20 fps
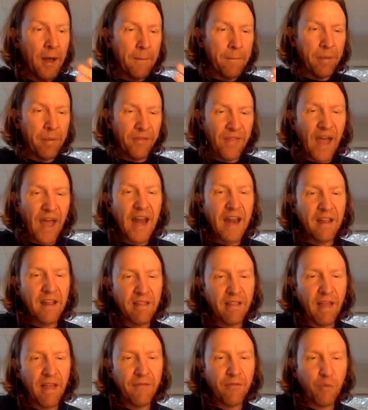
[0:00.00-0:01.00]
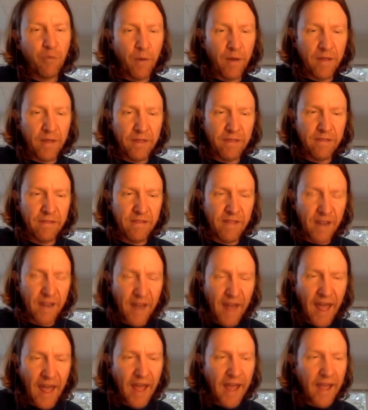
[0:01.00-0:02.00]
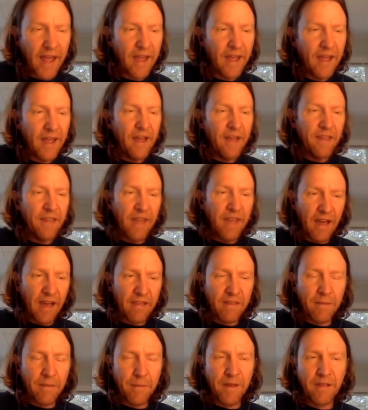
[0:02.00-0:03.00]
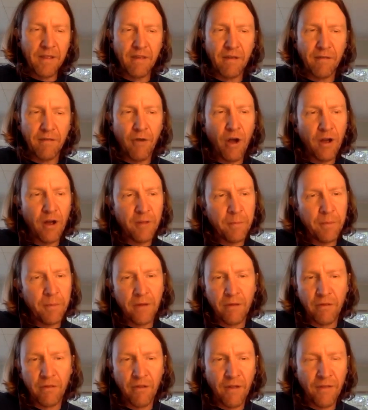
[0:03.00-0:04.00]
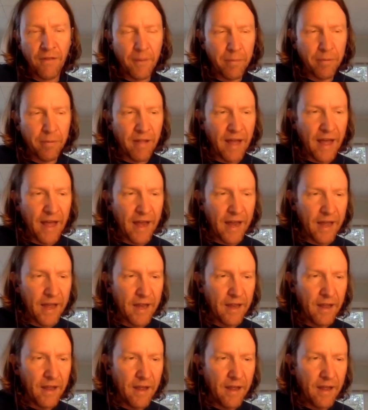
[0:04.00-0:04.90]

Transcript: But that has left with today the estimates of hawksbills on the planet.